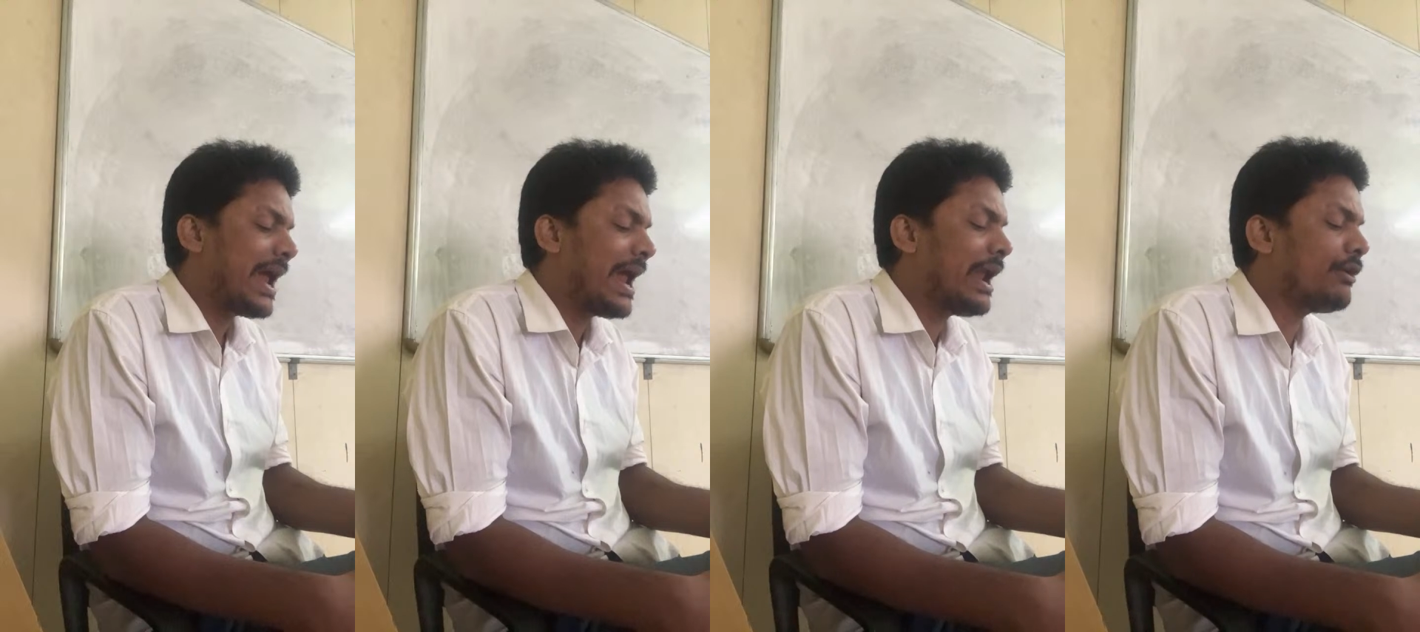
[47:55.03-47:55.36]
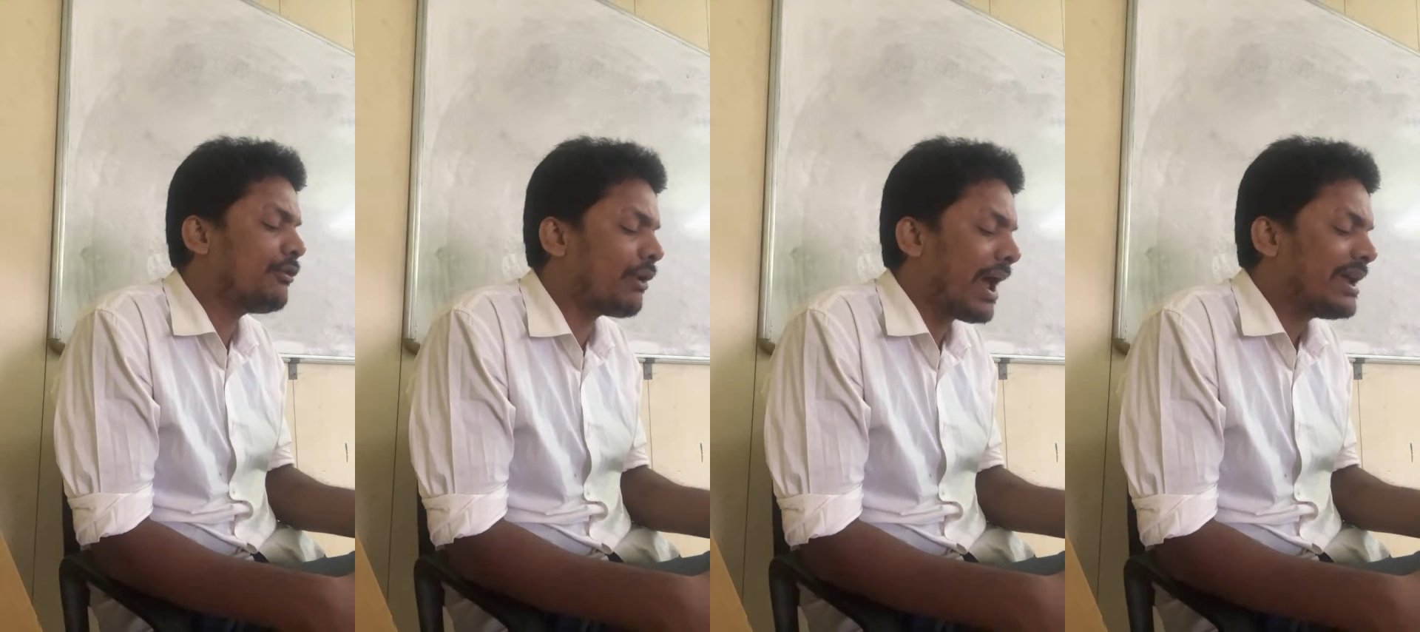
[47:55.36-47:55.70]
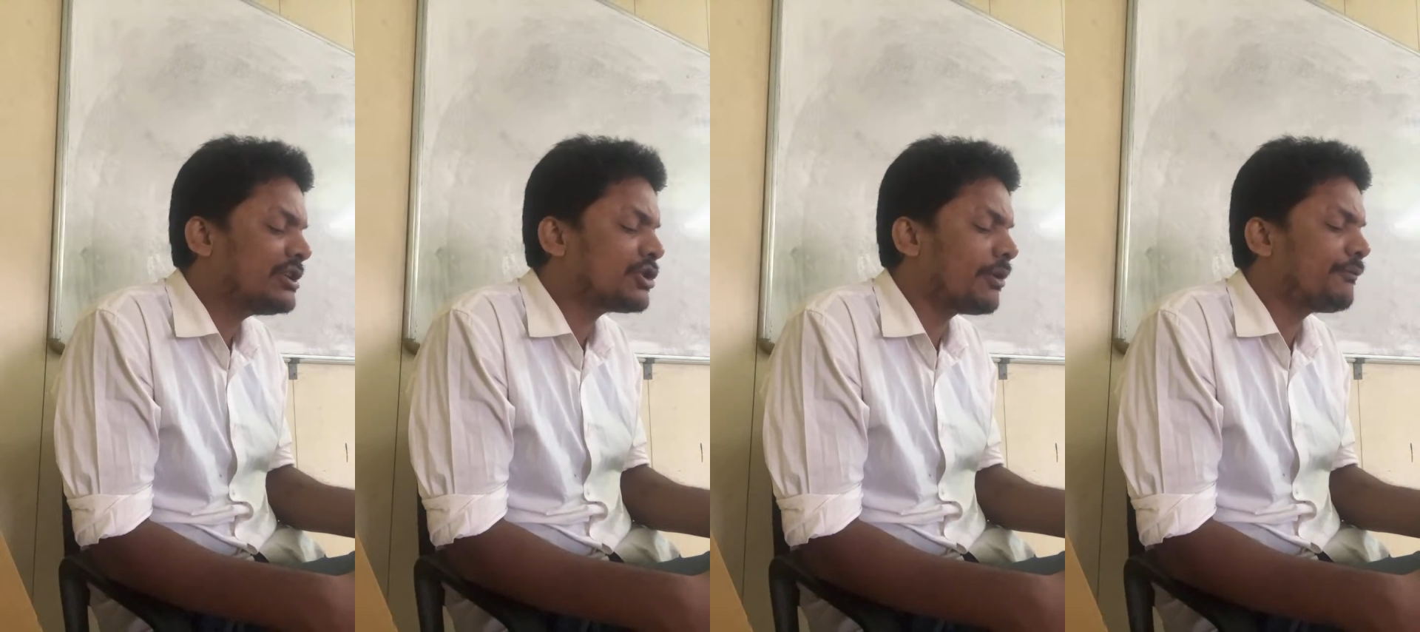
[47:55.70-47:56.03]
and
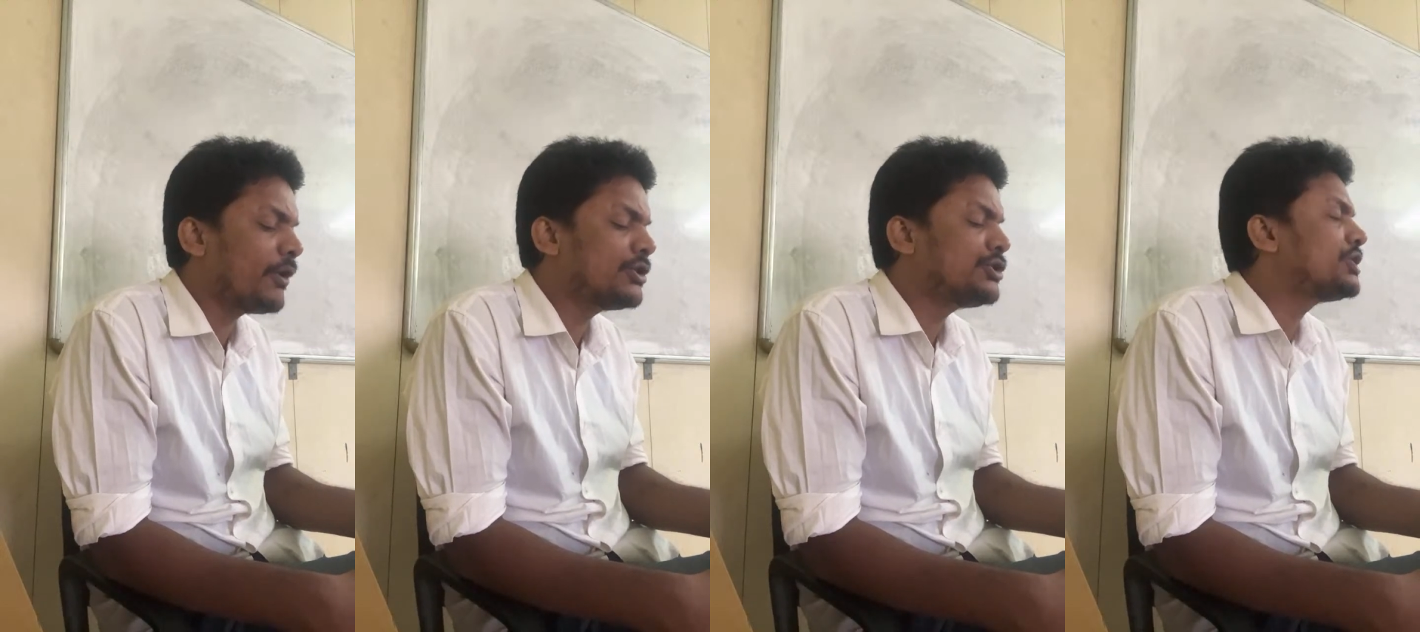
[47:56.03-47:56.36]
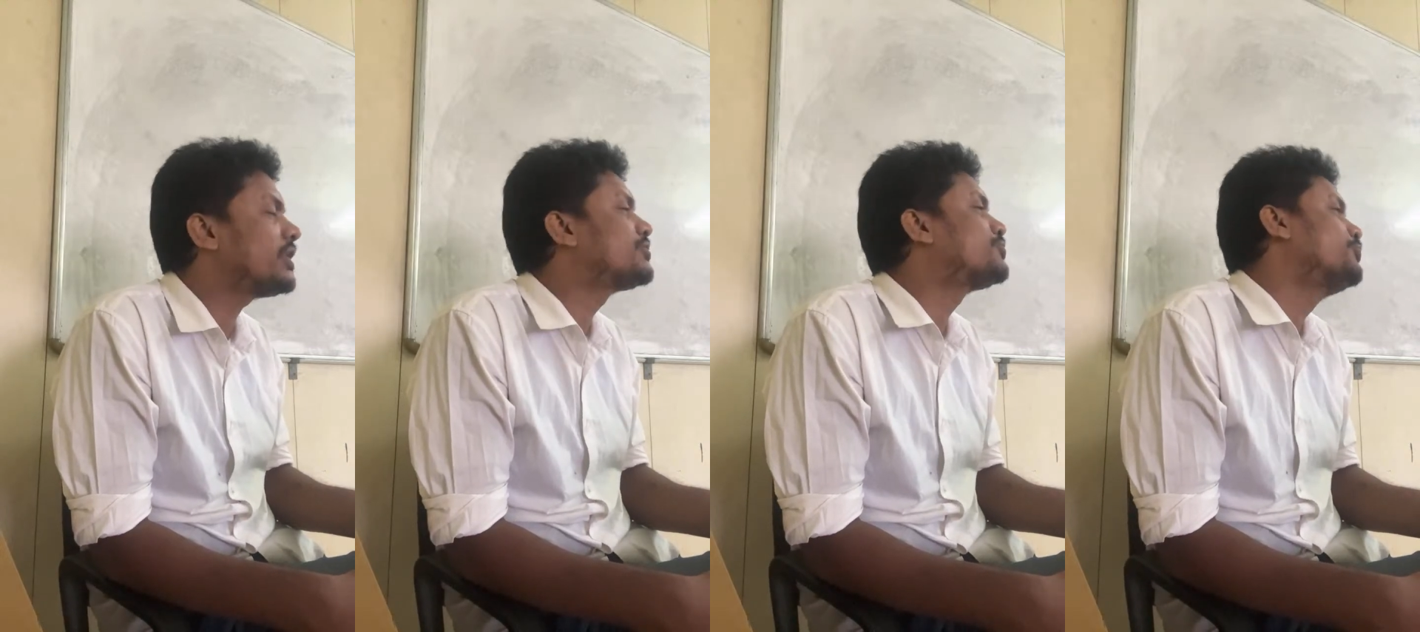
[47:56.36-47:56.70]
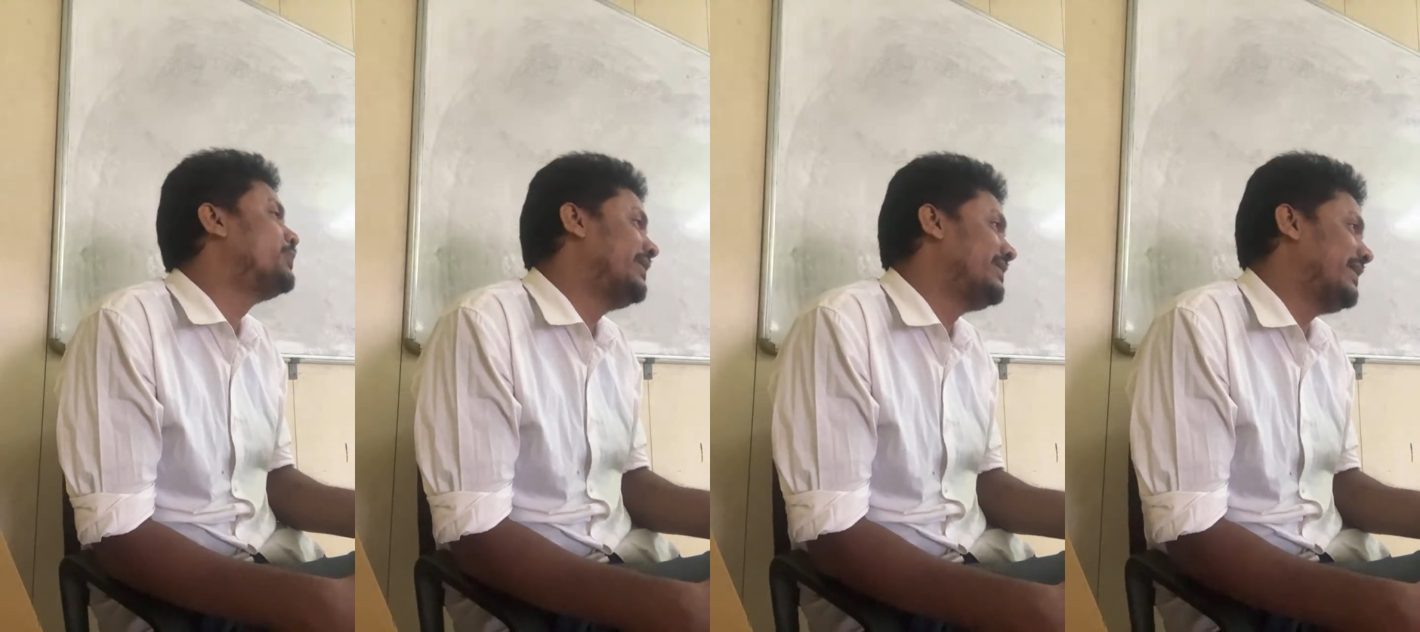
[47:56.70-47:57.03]
rise up on just
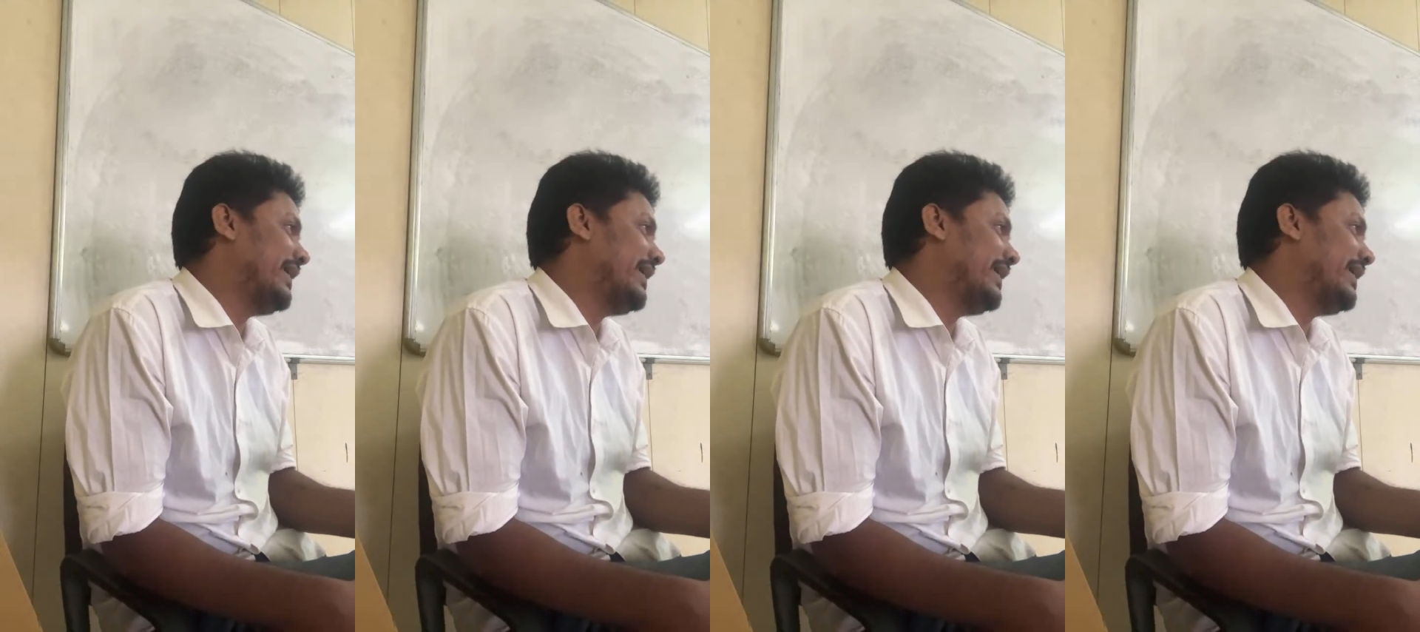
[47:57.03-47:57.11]
two hind